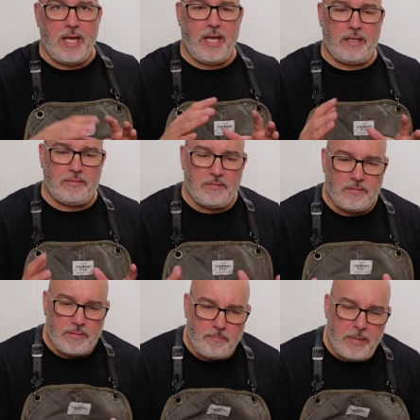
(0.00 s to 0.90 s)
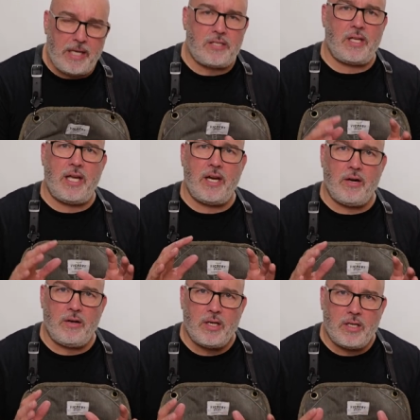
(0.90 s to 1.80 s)
it makes the
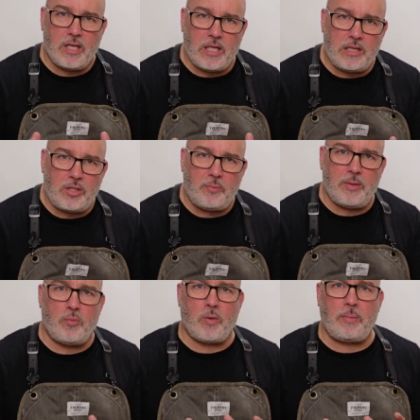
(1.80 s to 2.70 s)
hair a little bit more